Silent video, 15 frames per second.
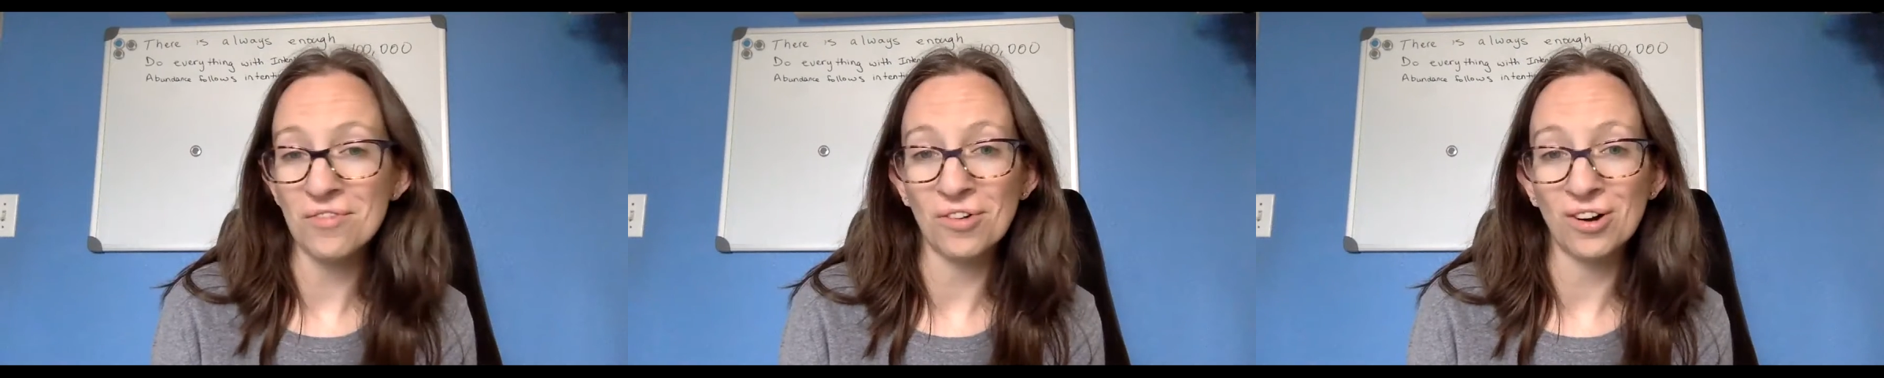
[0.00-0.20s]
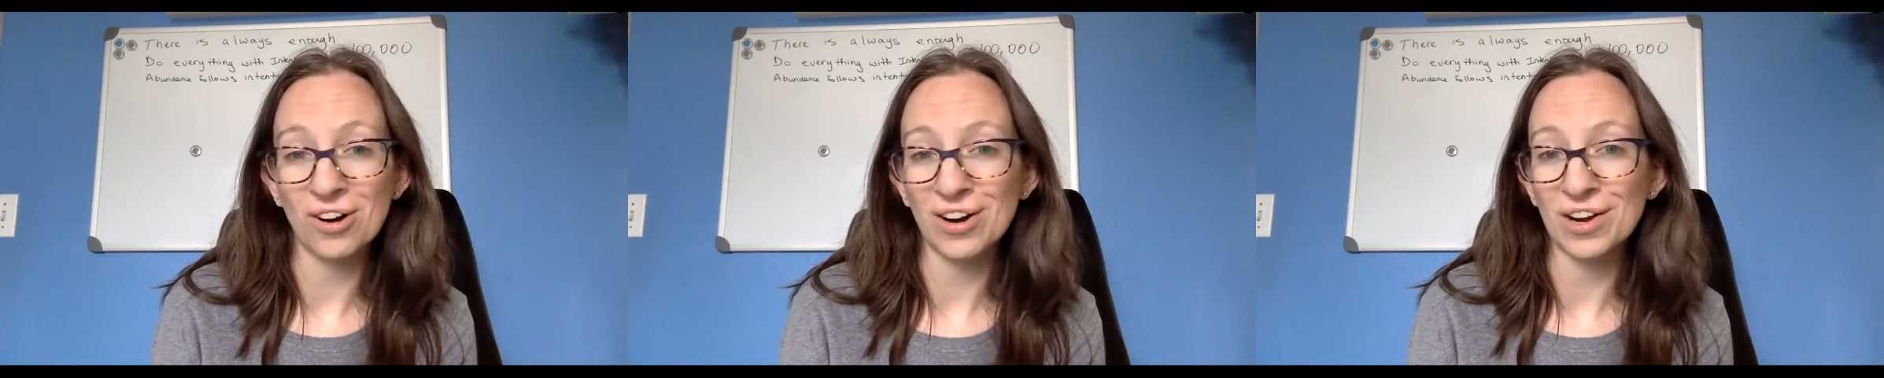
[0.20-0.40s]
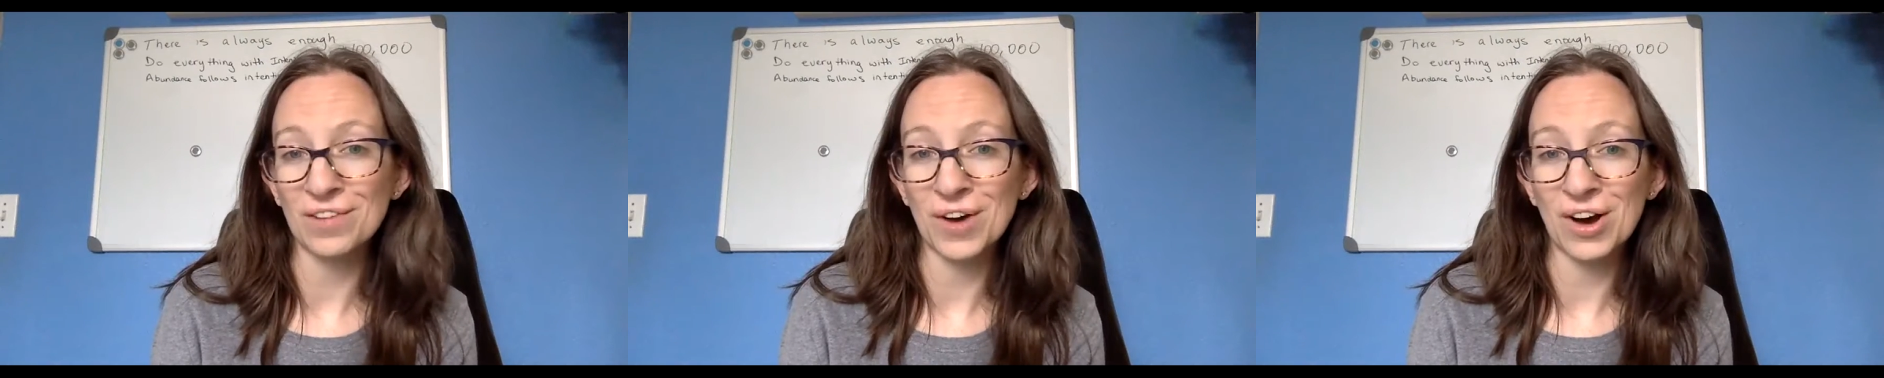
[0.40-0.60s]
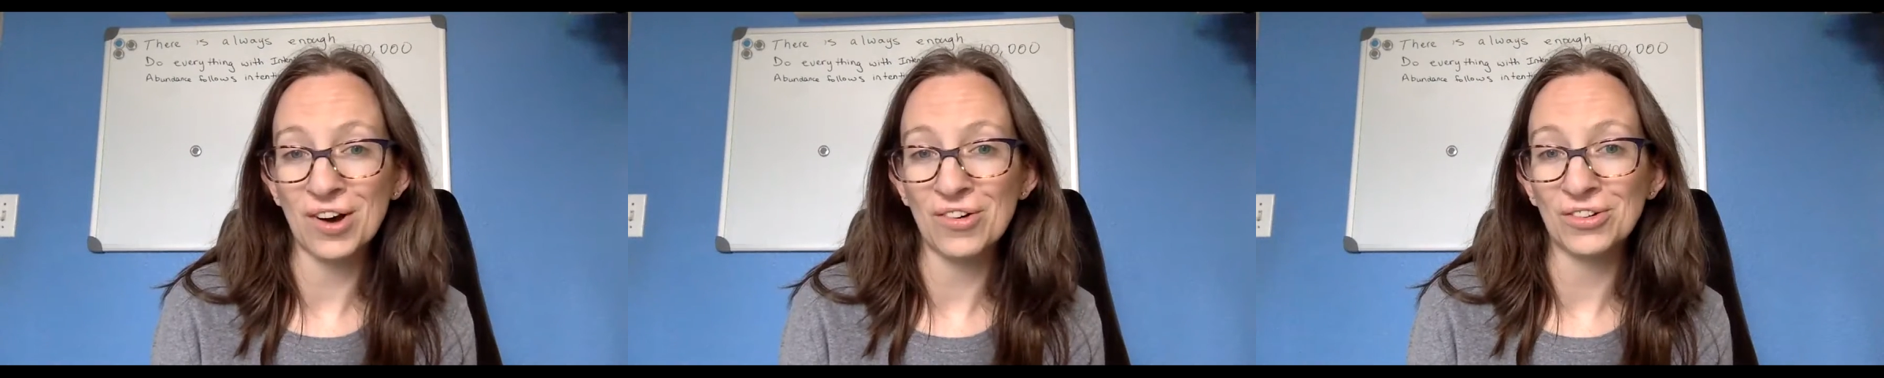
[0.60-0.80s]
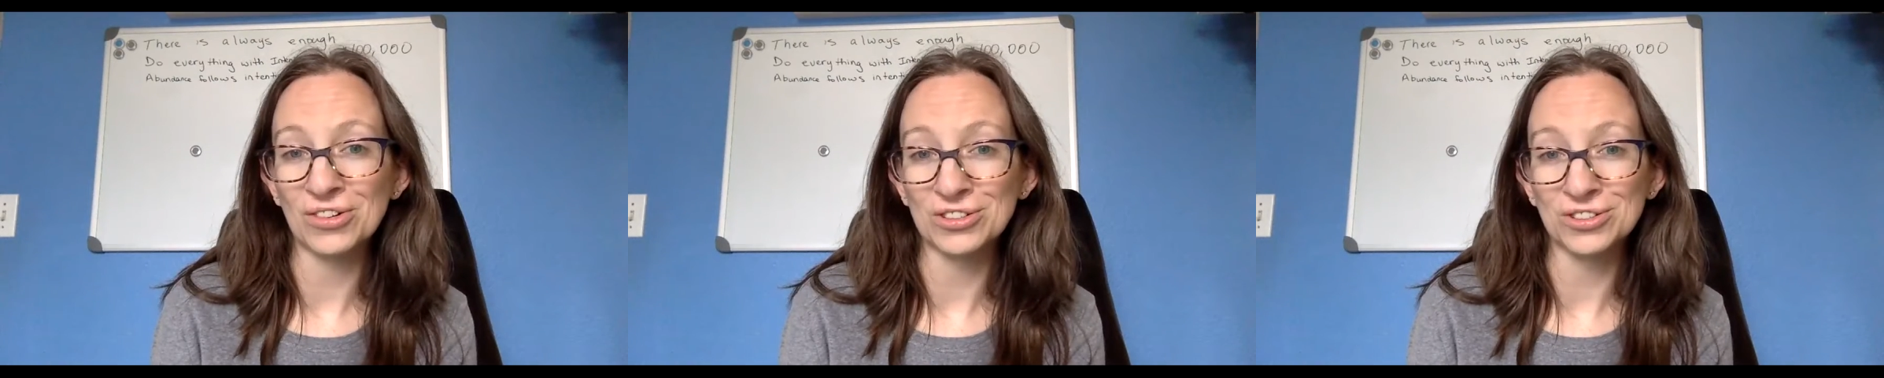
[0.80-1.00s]
worry
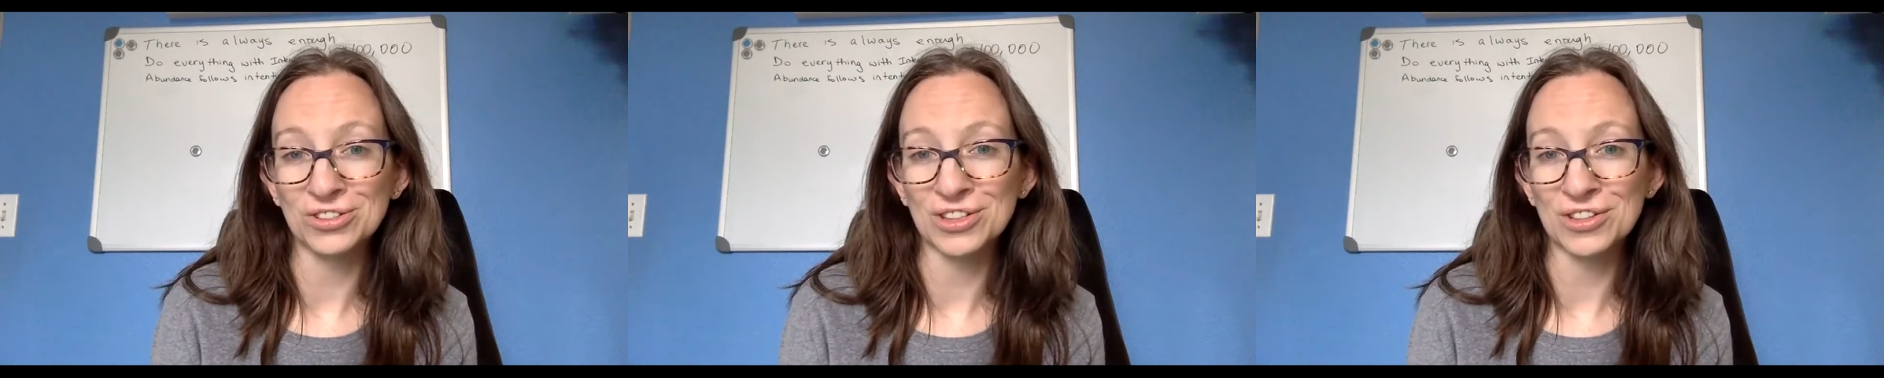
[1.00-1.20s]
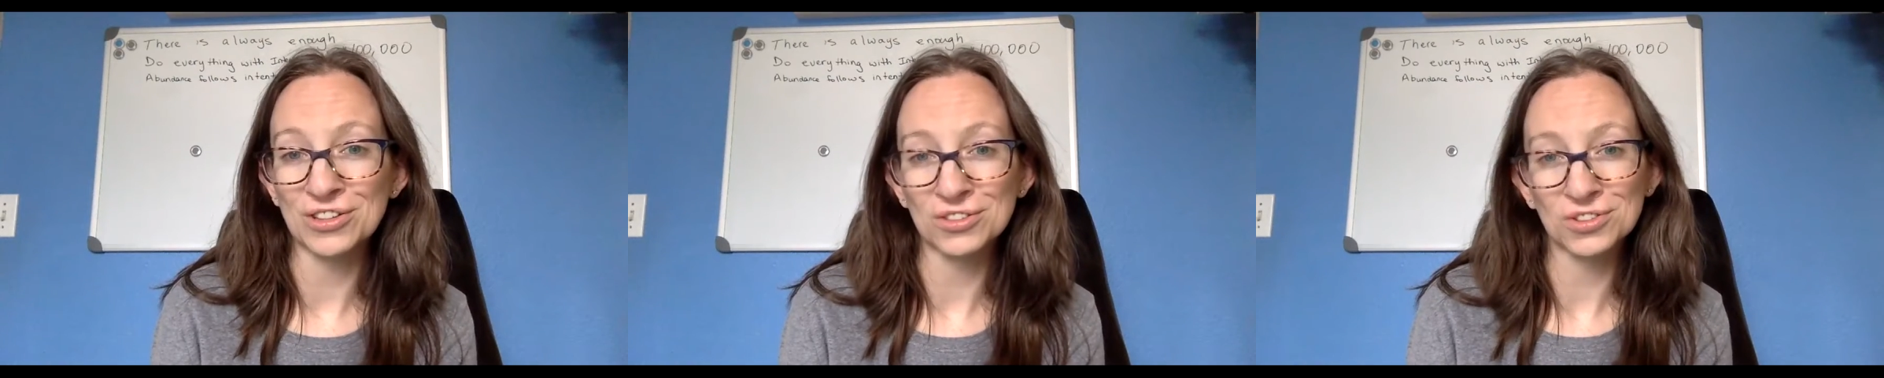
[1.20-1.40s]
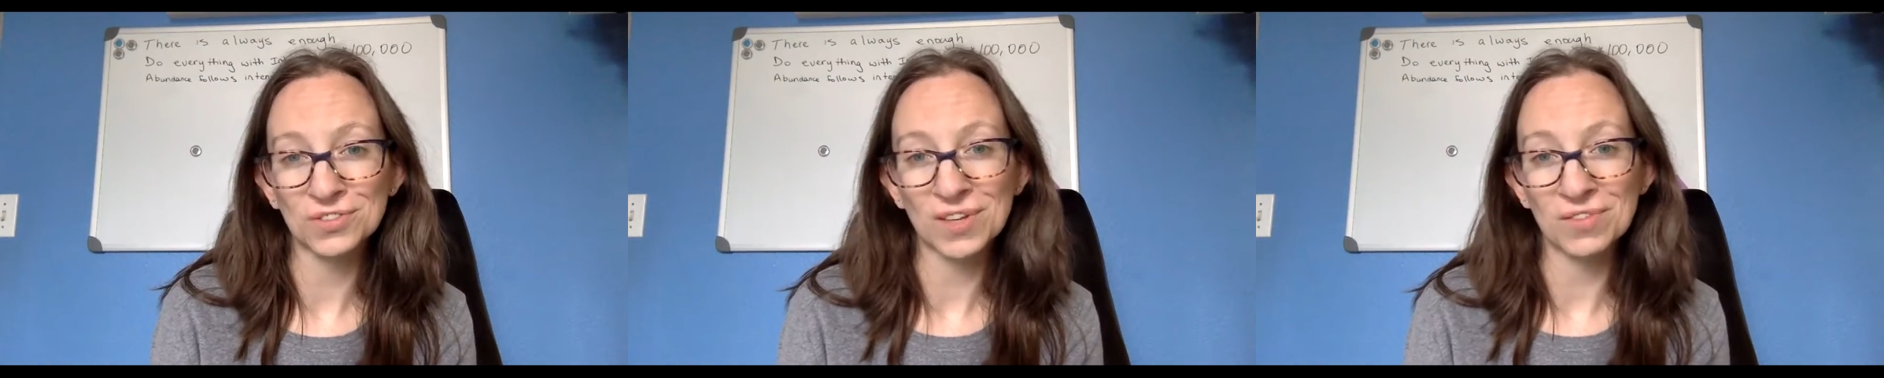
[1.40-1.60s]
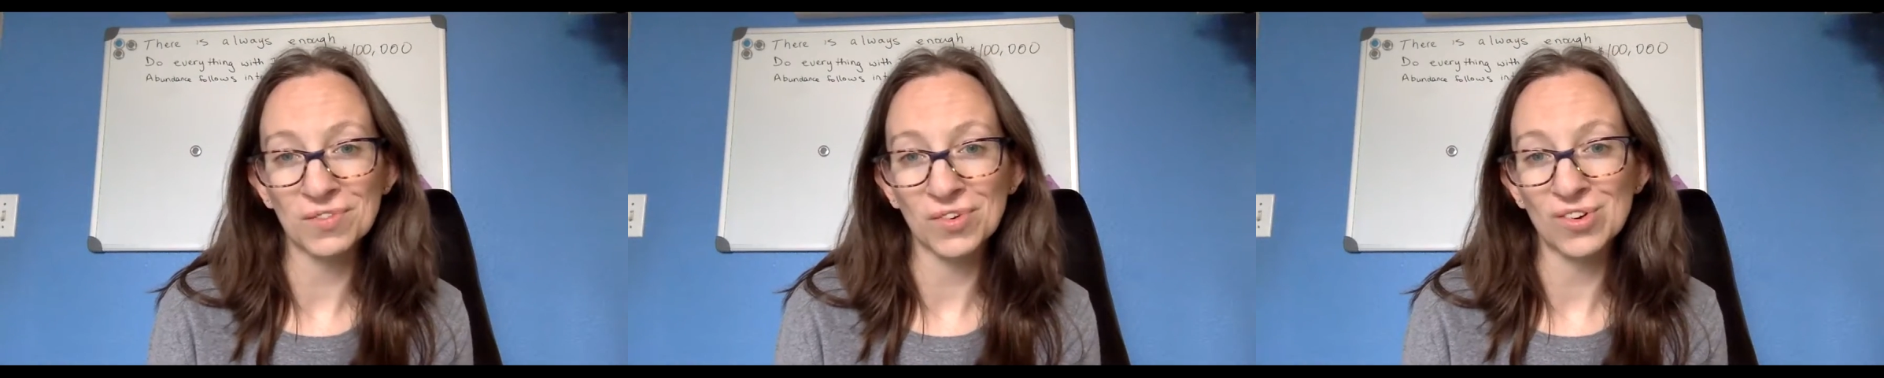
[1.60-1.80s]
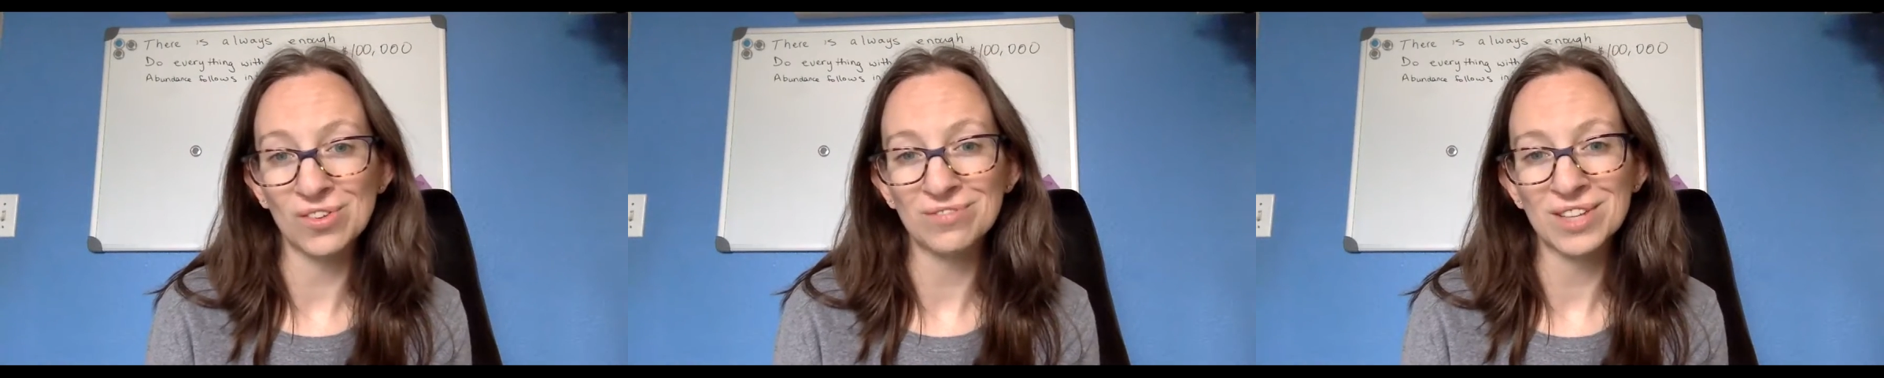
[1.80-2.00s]
about losing those
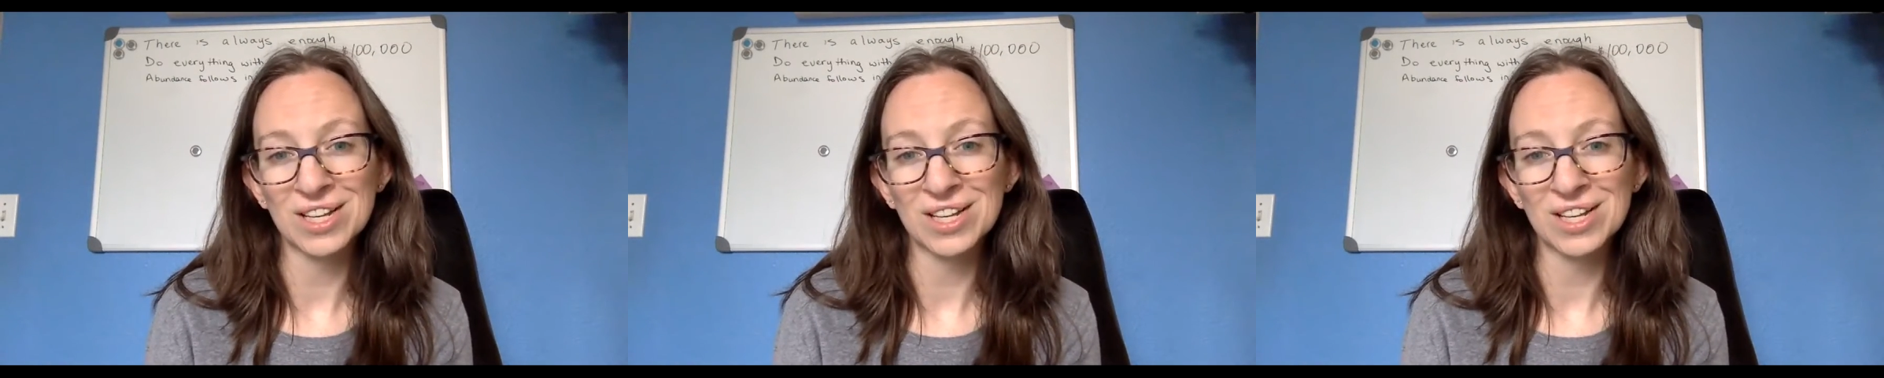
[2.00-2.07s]
people